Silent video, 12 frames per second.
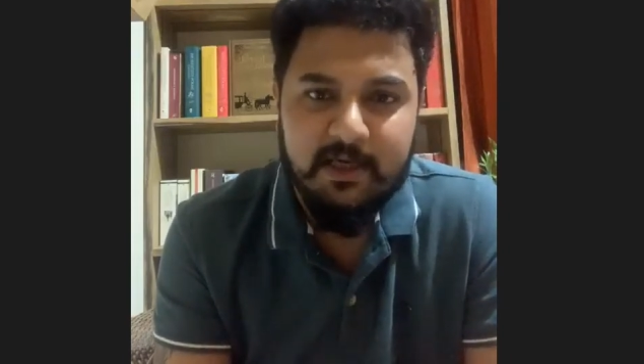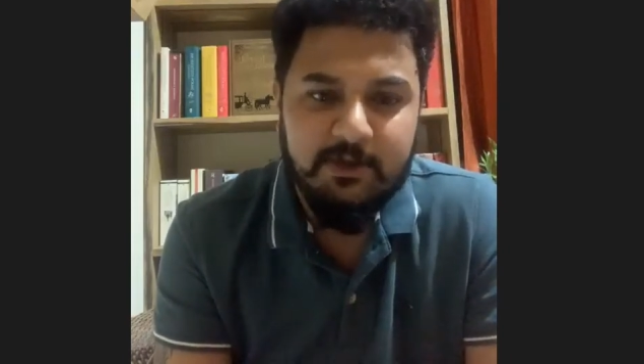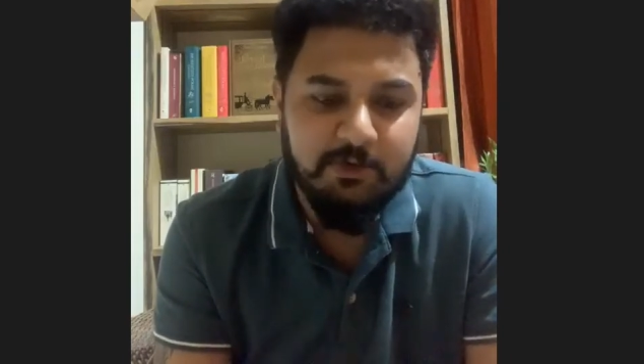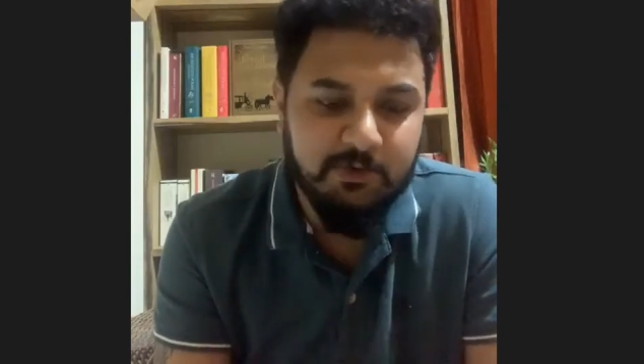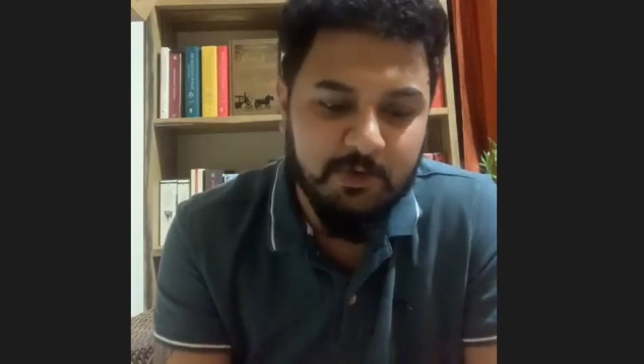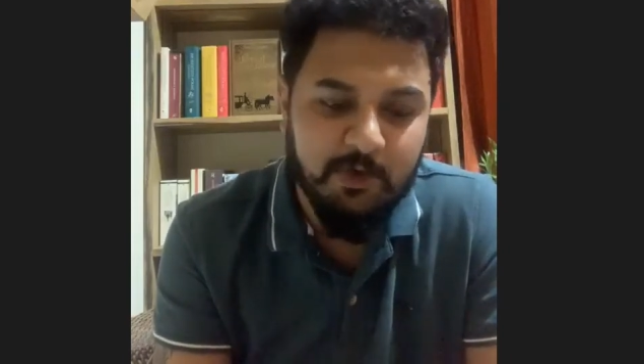
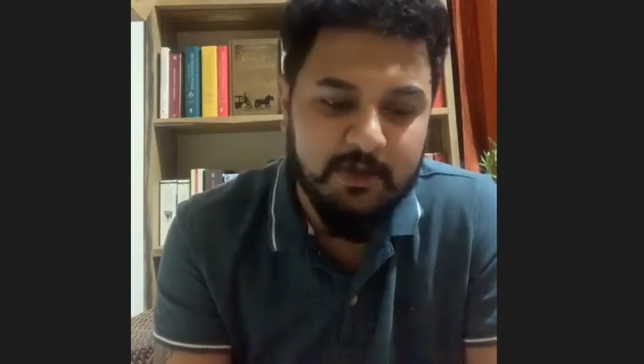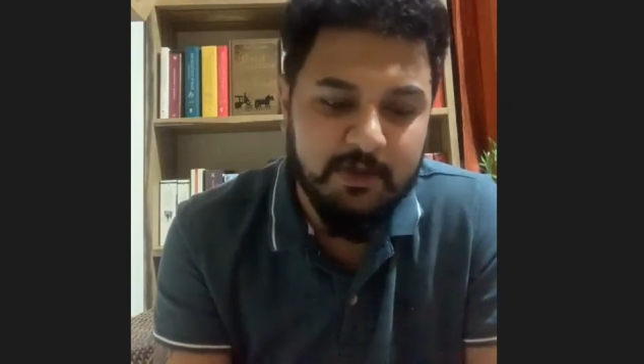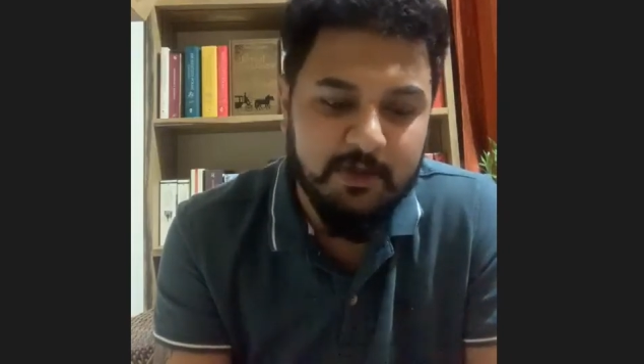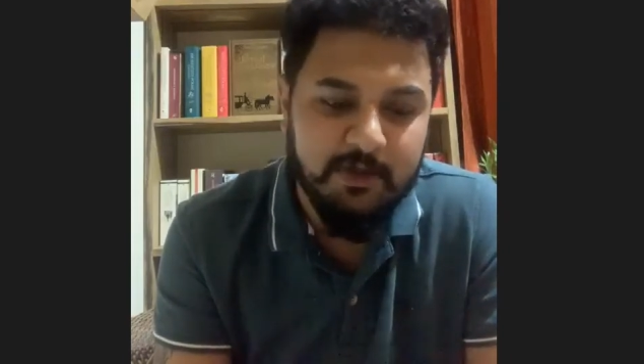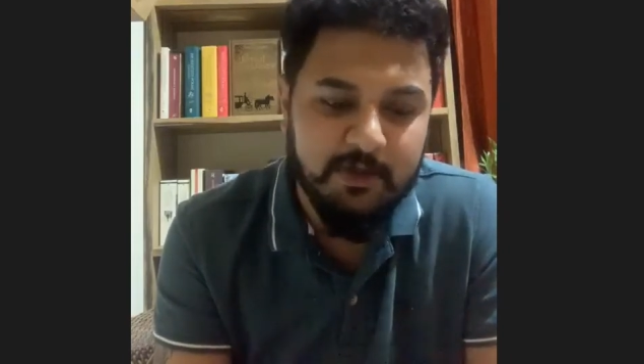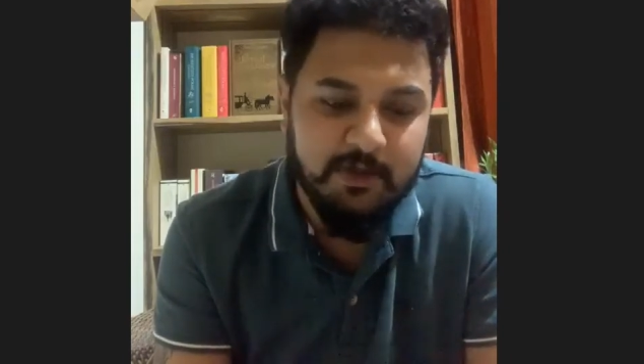You do not
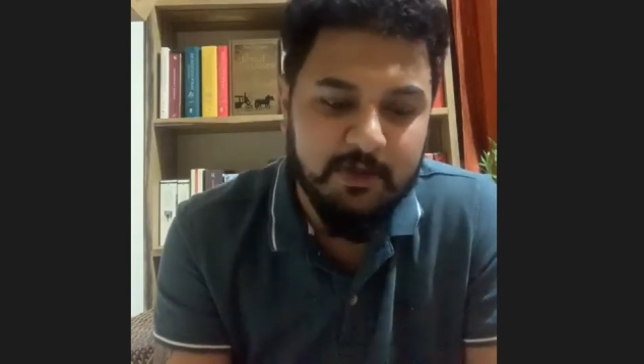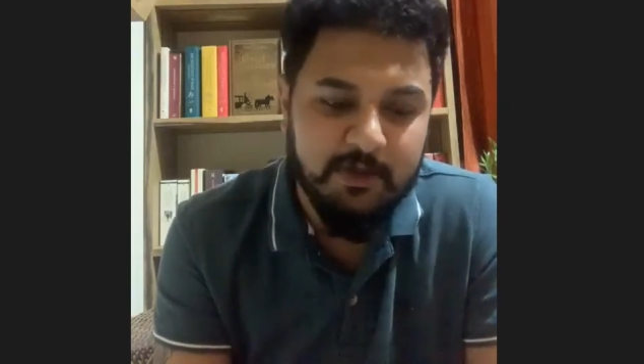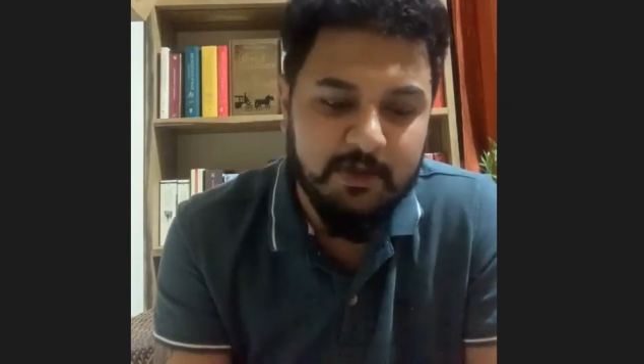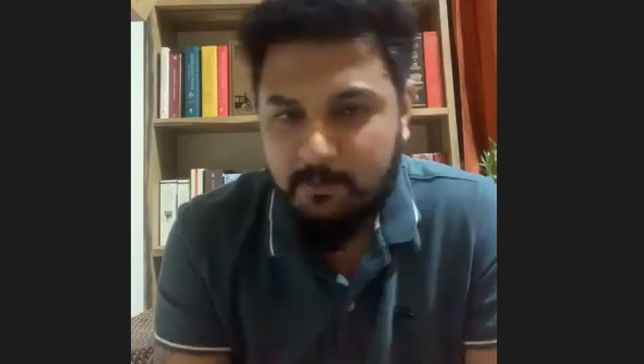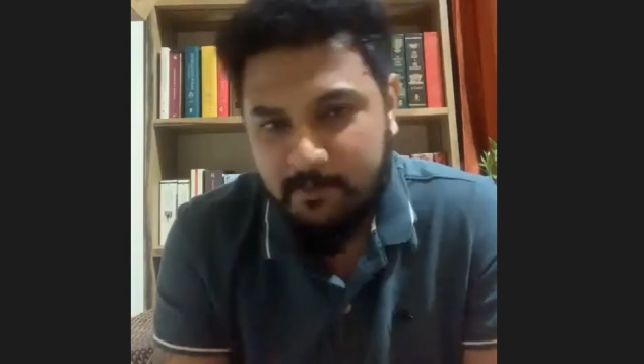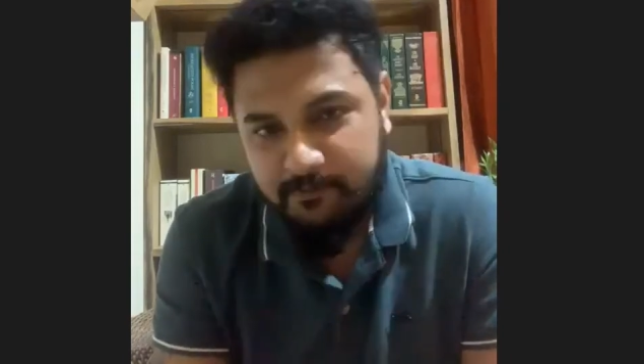need a
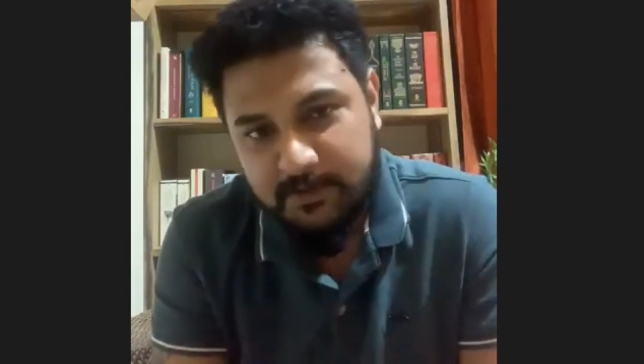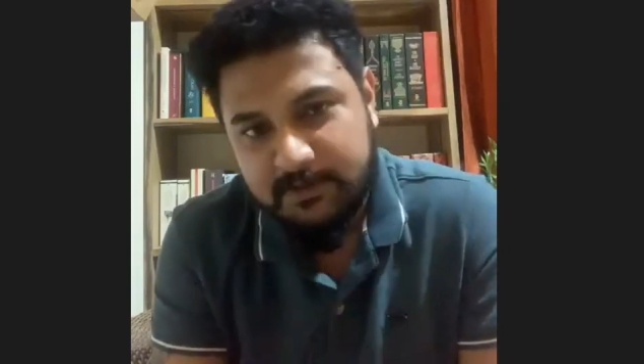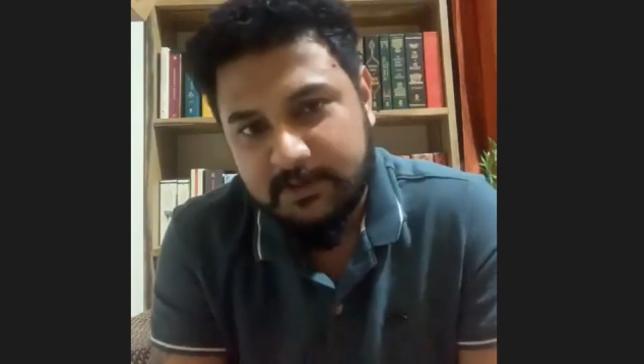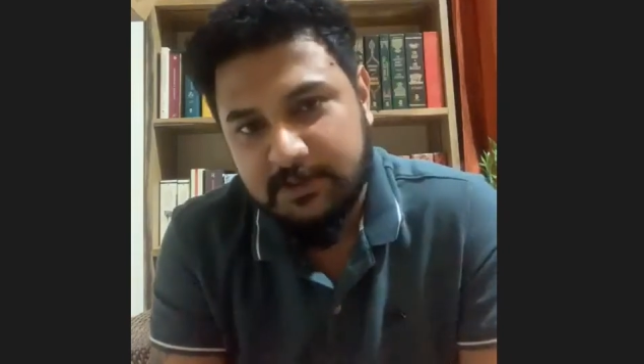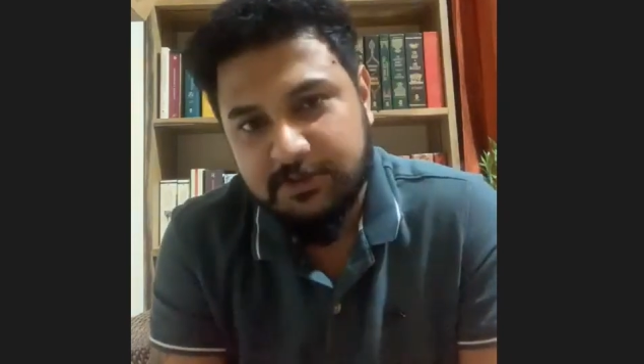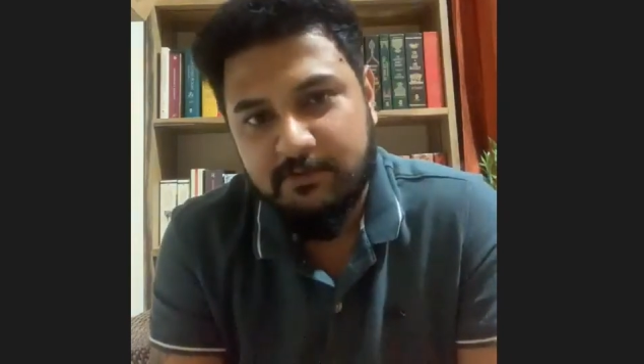forum of
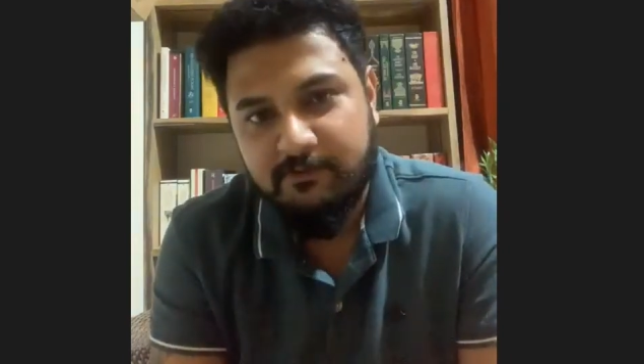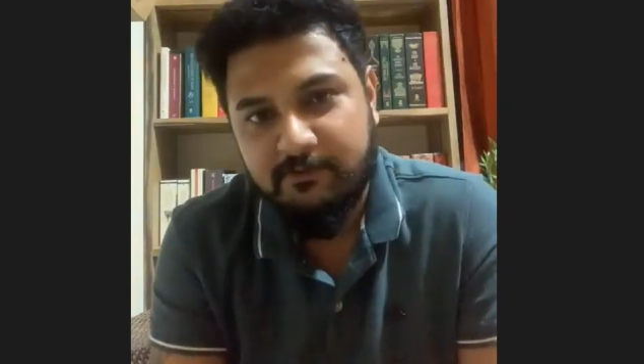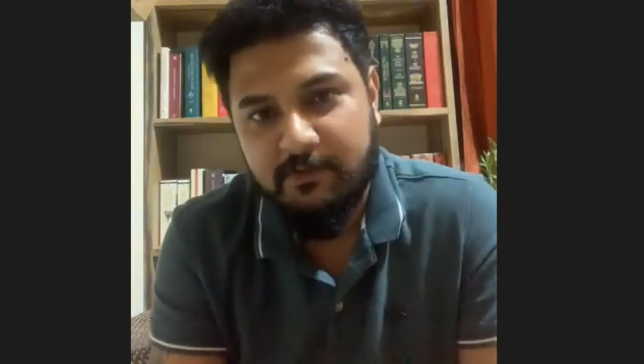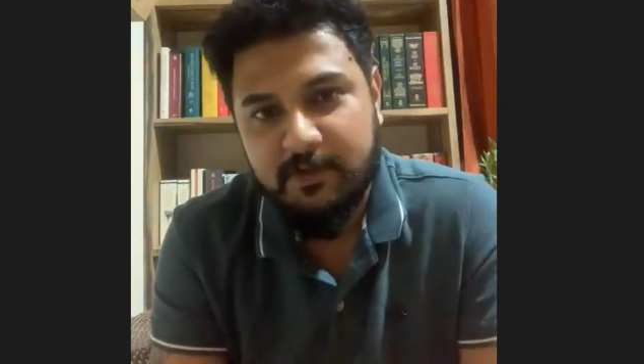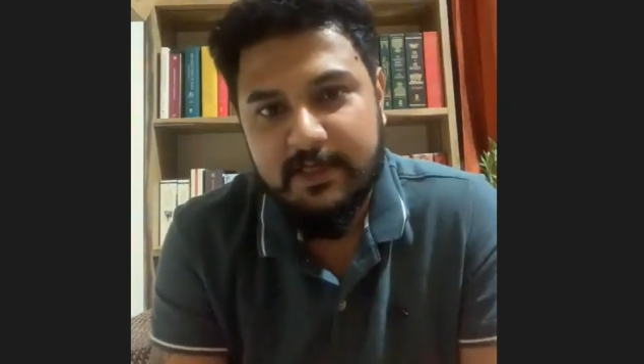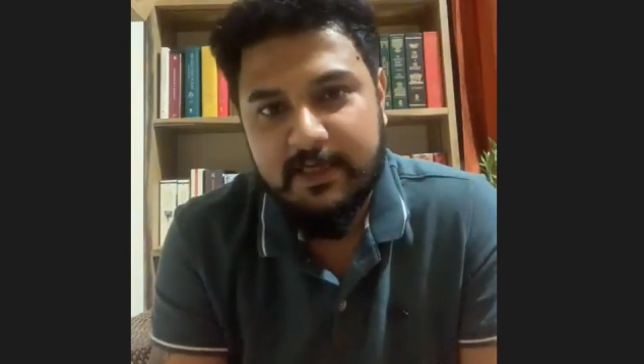discussion
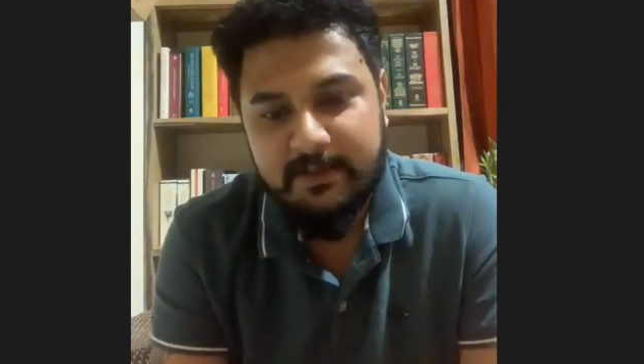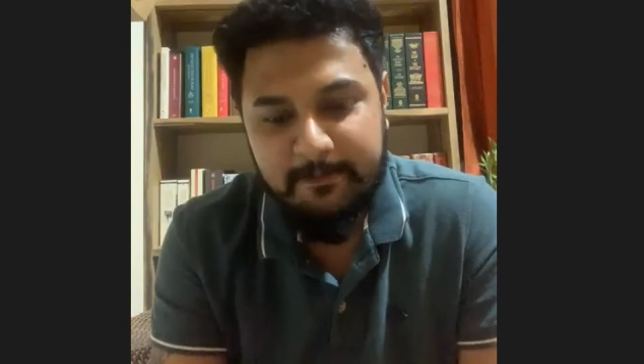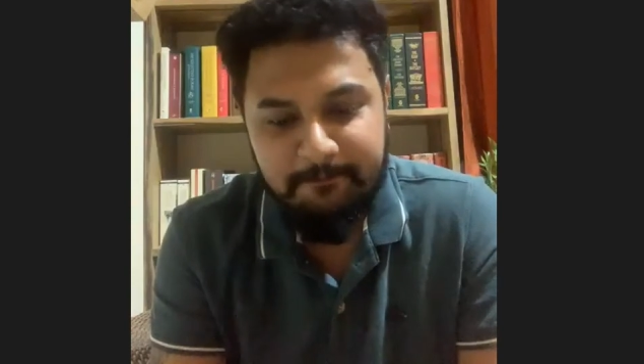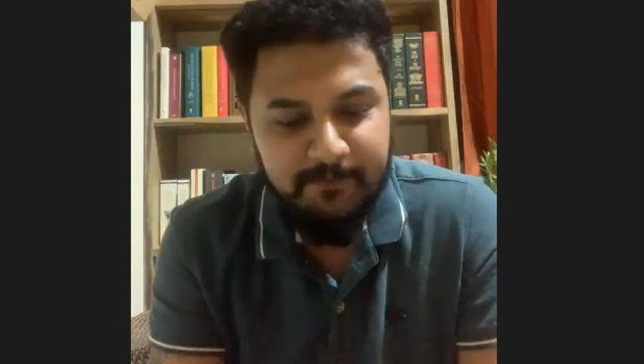for that.